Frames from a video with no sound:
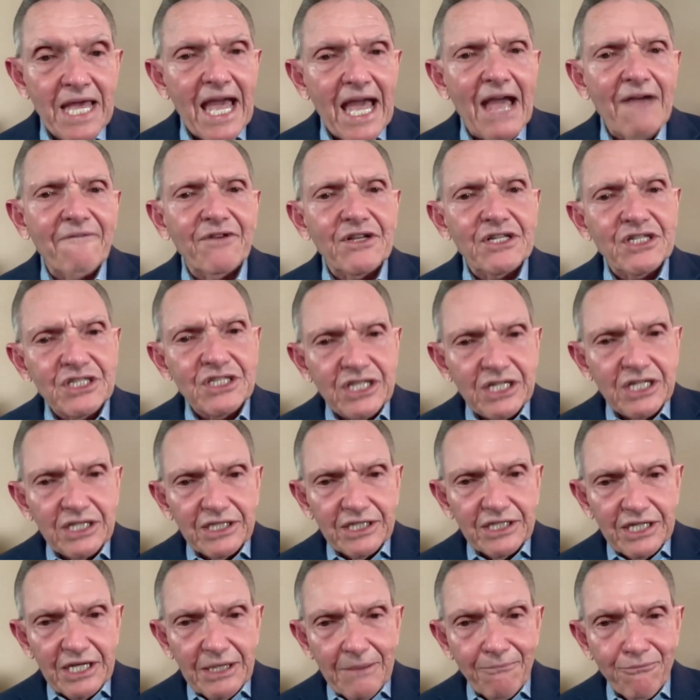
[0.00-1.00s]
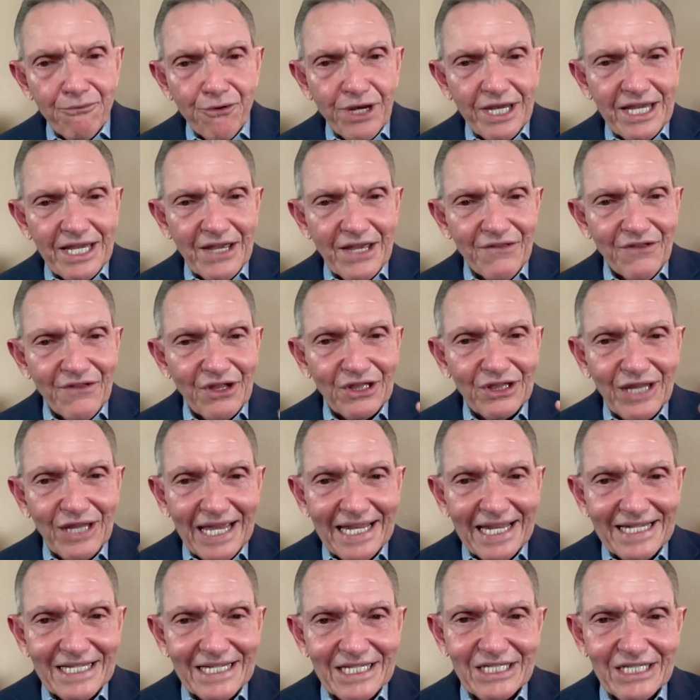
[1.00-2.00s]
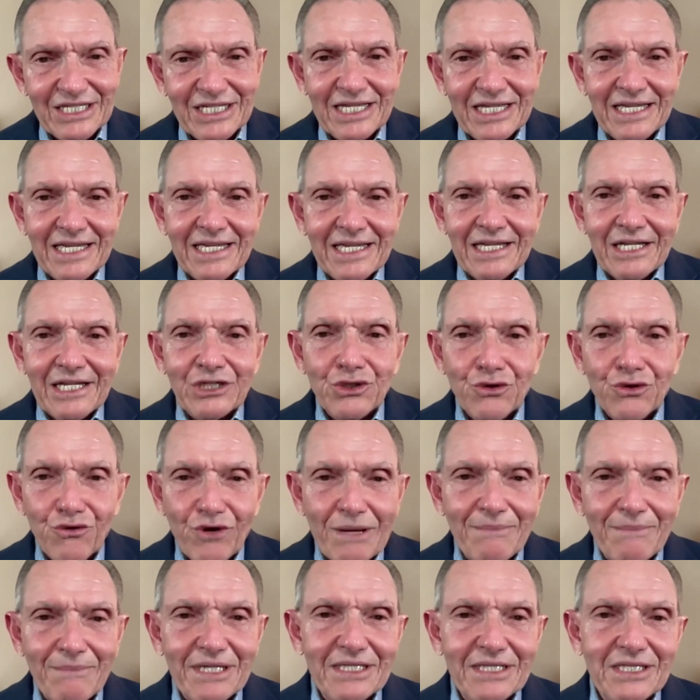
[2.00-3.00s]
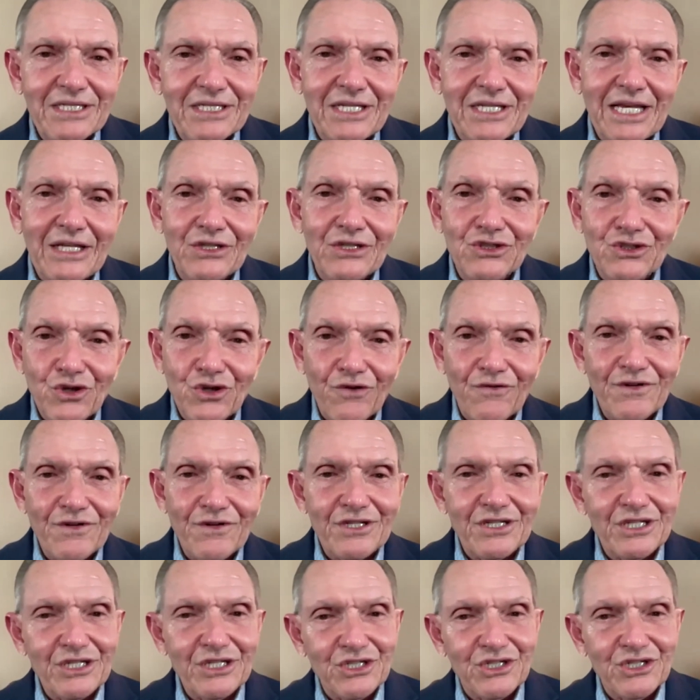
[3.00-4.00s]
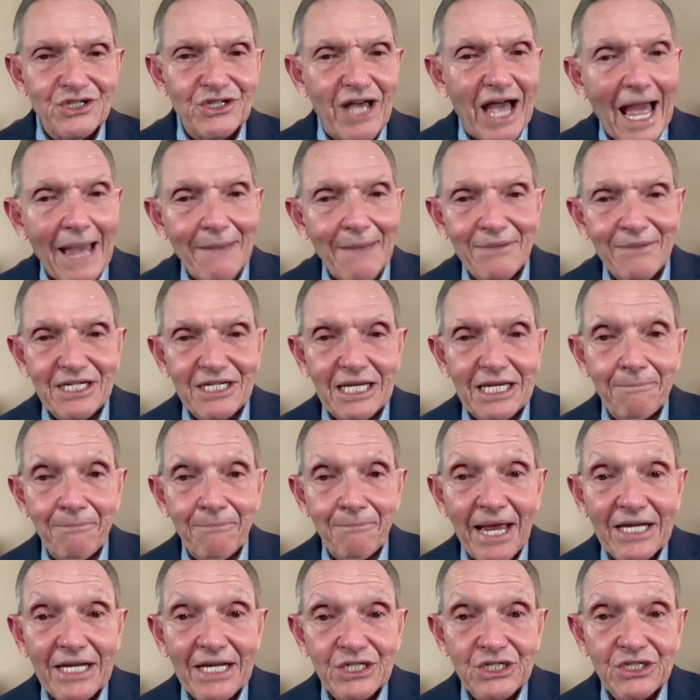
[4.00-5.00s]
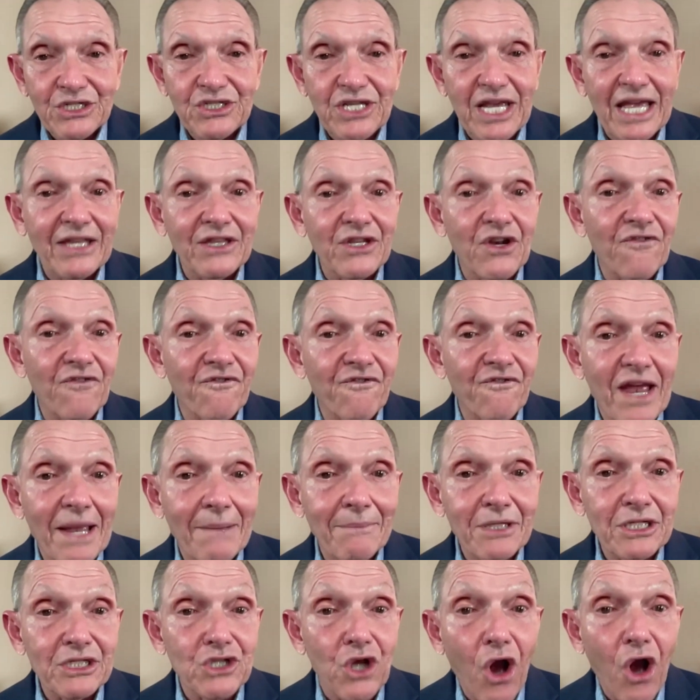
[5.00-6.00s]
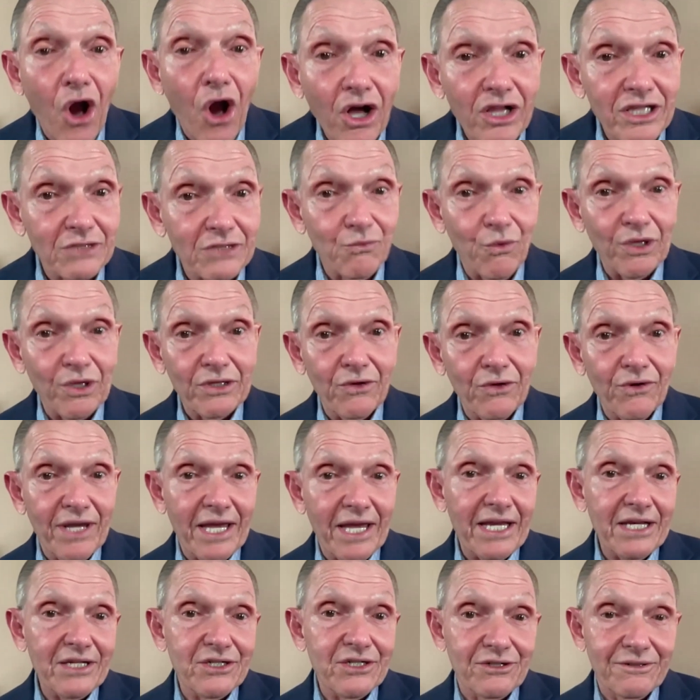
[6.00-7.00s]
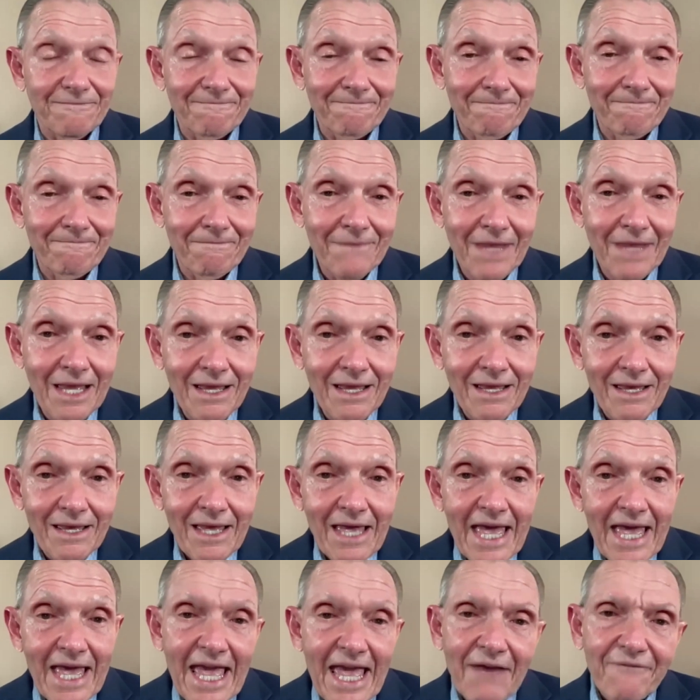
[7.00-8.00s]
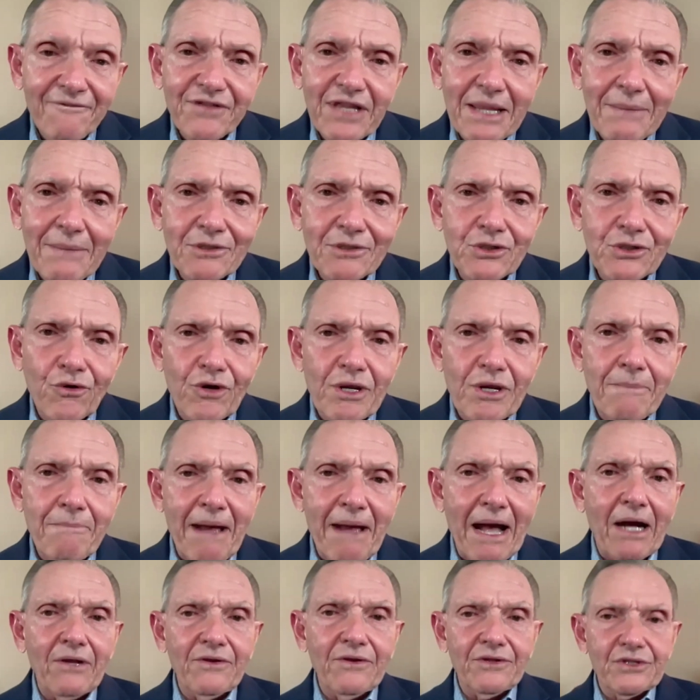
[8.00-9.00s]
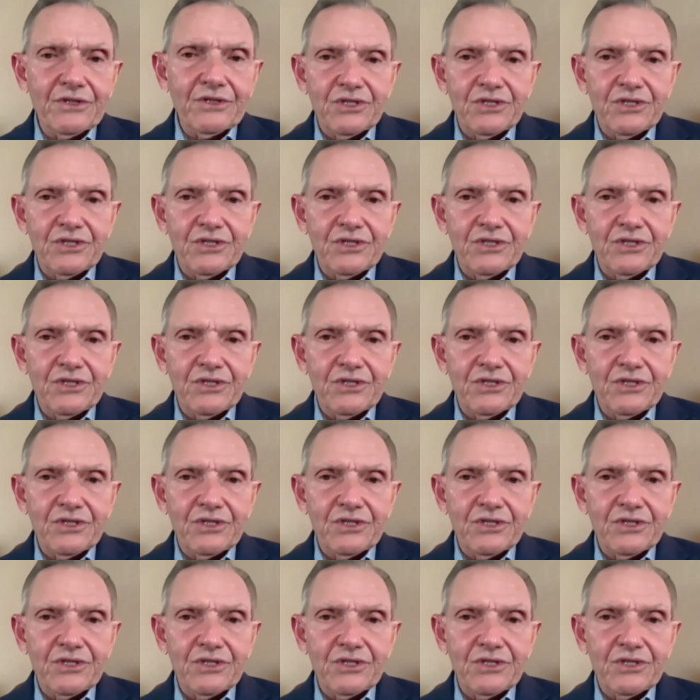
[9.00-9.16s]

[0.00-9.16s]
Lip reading: a facility bringing the latest treatments and services to the IBD patients and their families all in one location. Inflammatory bowel